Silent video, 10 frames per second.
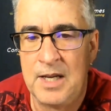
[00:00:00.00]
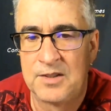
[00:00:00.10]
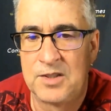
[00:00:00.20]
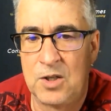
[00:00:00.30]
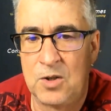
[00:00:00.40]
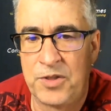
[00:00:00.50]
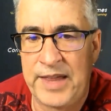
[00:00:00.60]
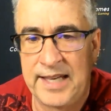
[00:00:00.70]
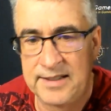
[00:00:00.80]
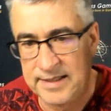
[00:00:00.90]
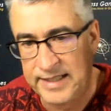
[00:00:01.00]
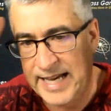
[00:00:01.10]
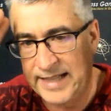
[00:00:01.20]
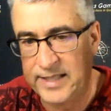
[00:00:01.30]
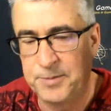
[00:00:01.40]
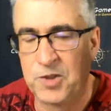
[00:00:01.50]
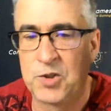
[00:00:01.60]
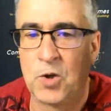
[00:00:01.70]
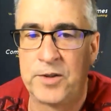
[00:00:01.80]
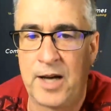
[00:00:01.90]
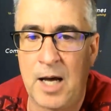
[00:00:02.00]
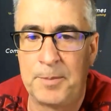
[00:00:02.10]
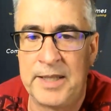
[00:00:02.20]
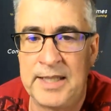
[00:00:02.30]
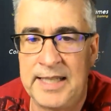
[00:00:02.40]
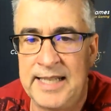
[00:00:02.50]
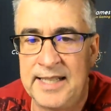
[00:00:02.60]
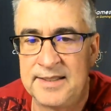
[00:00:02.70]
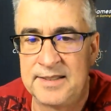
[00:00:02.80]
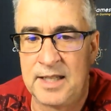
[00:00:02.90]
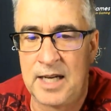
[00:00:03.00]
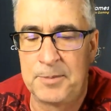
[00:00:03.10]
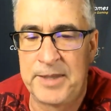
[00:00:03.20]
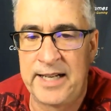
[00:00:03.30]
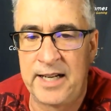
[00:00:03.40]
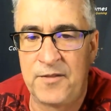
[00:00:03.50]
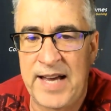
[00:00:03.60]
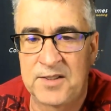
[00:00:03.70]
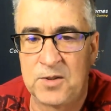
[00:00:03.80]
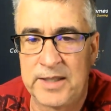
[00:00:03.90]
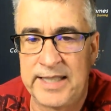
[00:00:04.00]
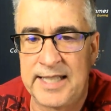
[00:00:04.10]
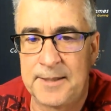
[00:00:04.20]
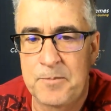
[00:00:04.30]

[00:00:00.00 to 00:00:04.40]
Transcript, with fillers: So thanks and hat tip to Joel Toppen. He has uh, updated a vassal kit